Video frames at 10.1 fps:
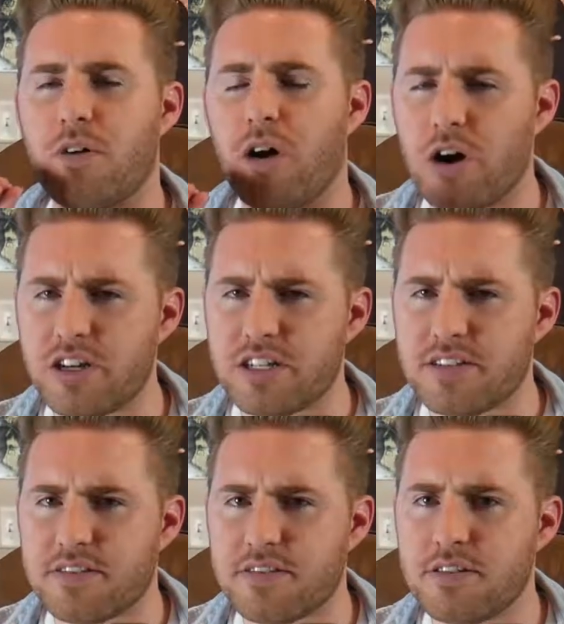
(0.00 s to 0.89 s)

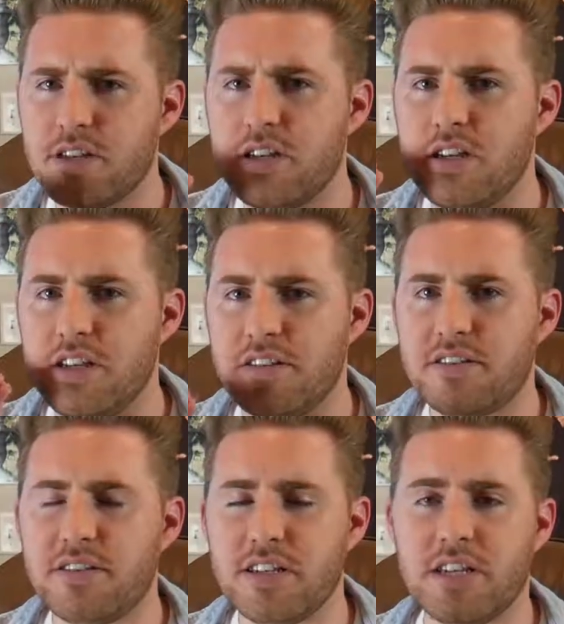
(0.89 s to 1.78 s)
artist is
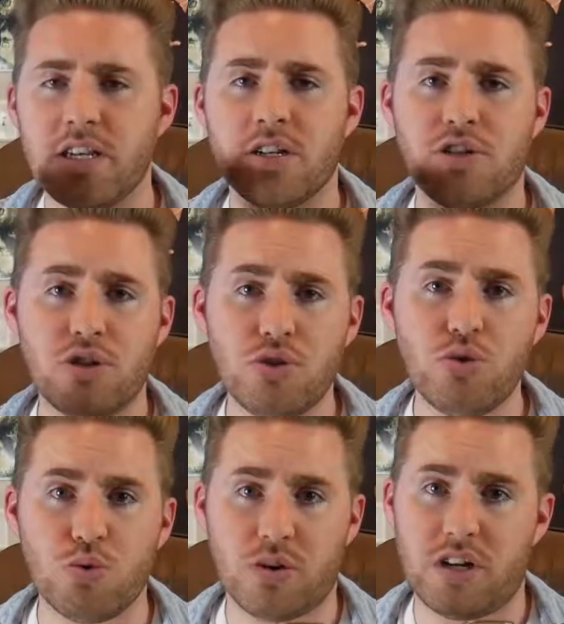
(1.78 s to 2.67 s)
singing
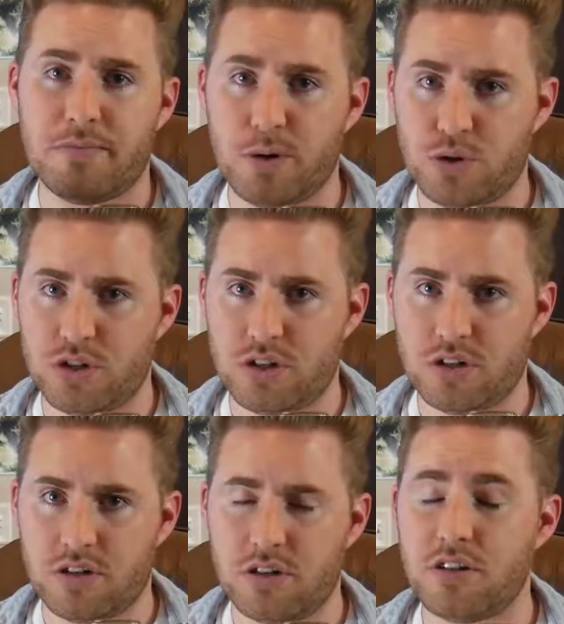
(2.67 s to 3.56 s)
to an emotion.